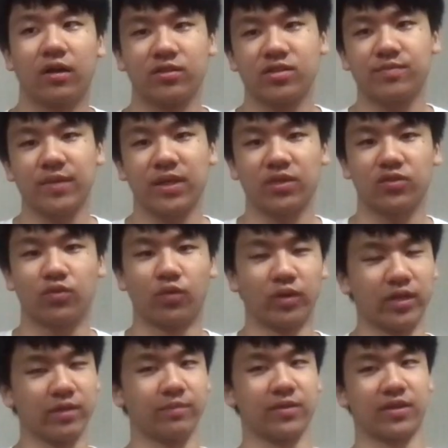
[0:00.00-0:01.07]
I'll just make it
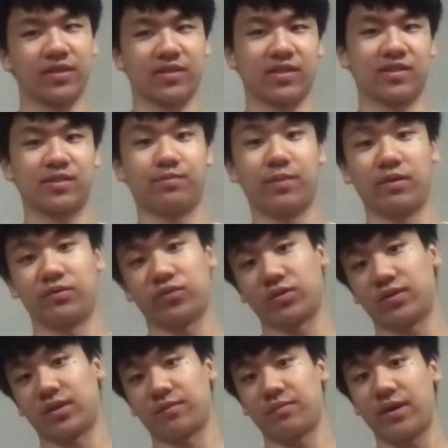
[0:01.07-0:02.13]
20 because it's better for
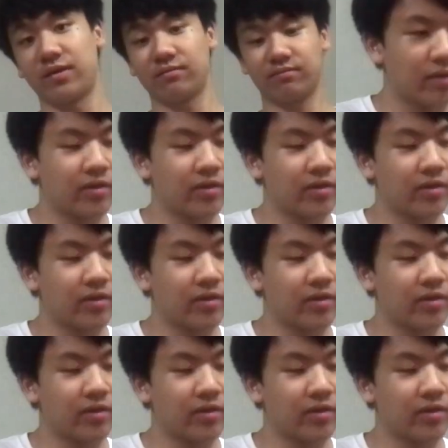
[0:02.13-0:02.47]
clickbait.